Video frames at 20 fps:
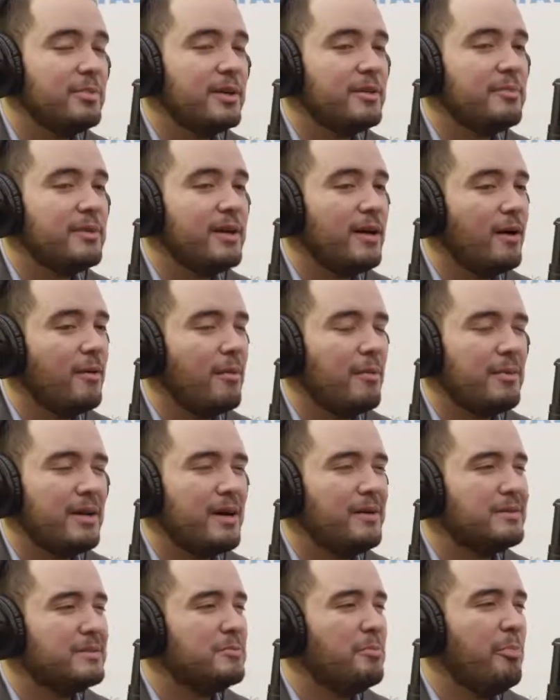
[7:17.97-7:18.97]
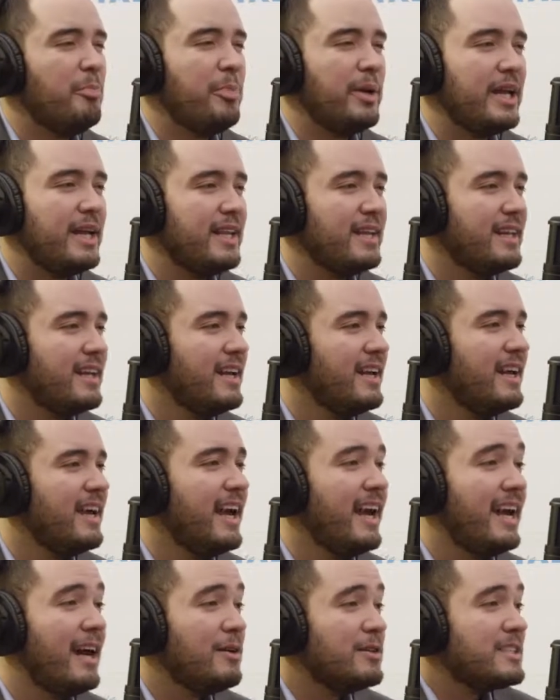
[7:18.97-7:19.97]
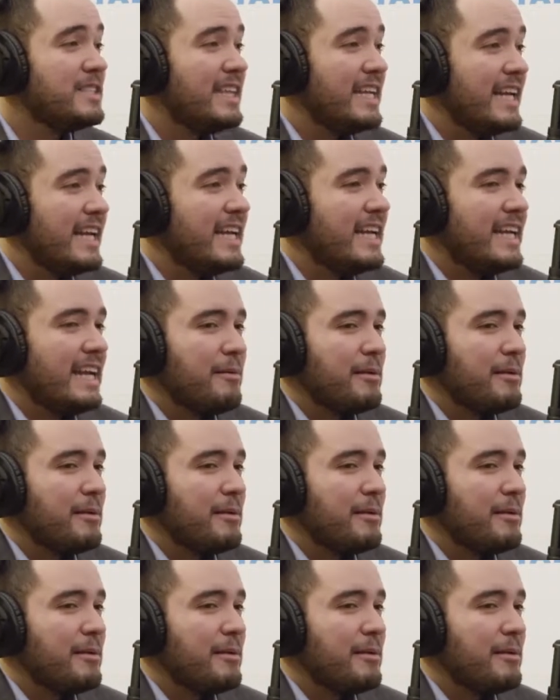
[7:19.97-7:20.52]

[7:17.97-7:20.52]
picked me up, I mean, I was beat. And I was an idiot.